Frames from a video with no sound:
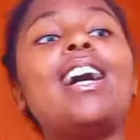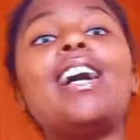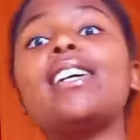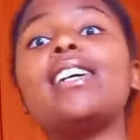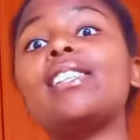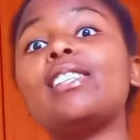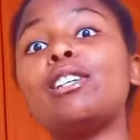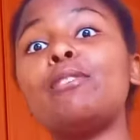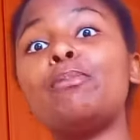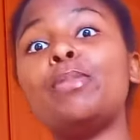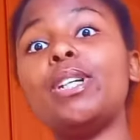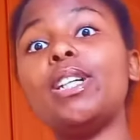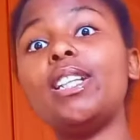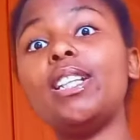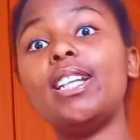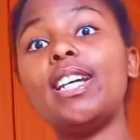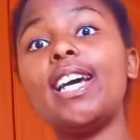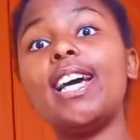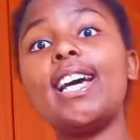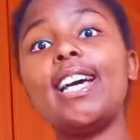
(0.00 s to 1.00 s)
assemble
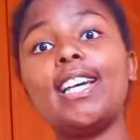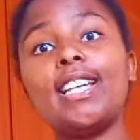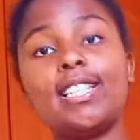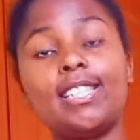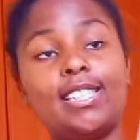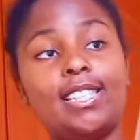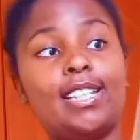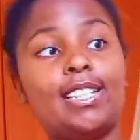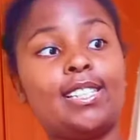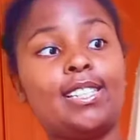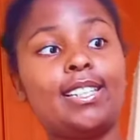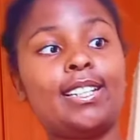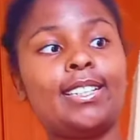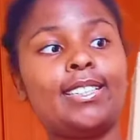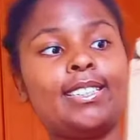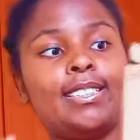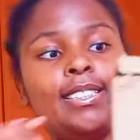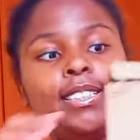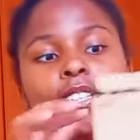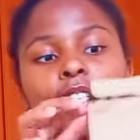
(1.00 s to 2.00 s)
is the
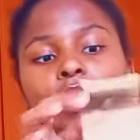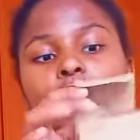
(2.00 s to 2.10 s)
stand.